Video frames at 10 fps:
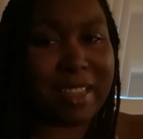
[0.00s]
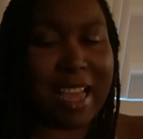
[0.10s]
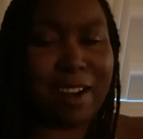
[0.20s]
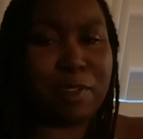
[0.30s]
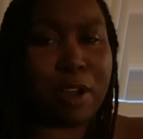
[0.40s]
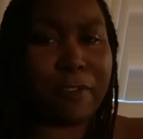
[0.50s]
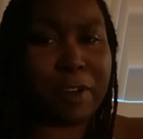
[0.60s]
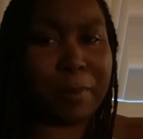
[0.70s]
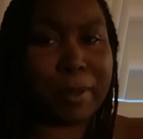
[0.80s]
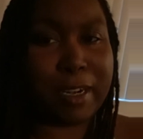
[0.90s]
I don't know if I
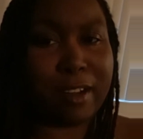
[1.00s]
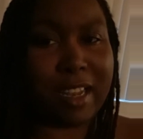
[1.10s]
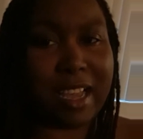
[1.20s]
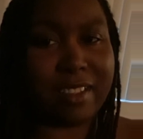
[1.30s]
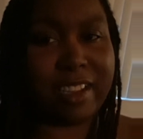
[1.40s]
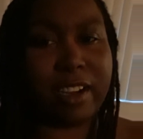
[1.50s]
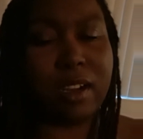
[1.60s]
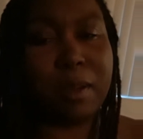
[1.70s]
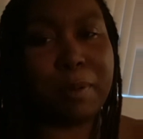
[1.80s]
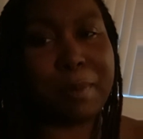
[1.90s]
want to put it all out
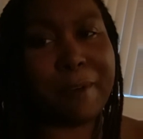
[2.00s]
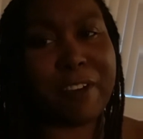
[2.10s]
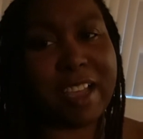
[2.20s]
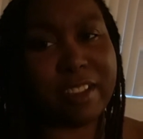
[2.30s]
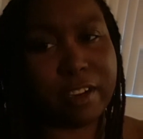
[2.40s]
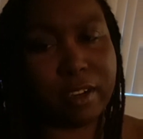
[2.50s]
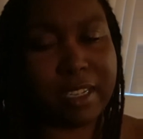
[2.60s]
there, but my father,